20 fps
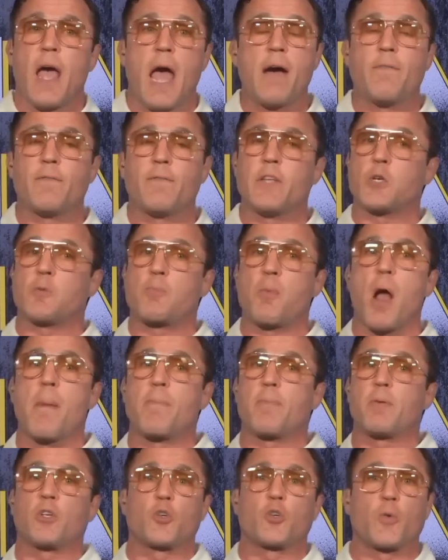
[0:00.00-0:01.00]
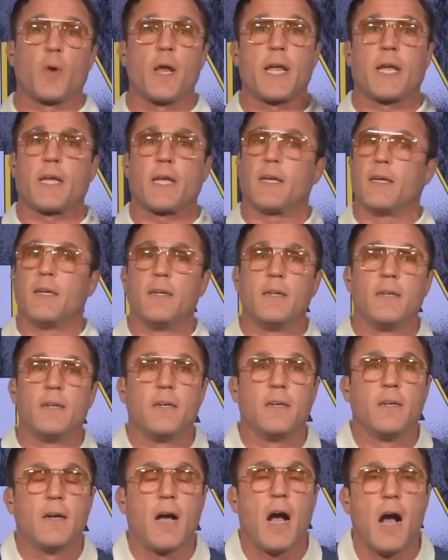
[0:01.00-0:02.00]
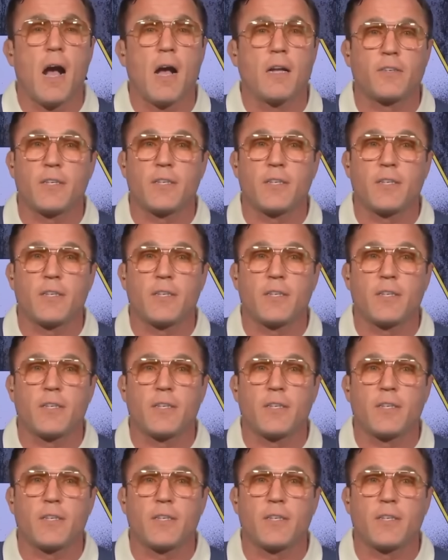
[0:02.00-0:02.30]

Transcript: Have this proper drink. I'll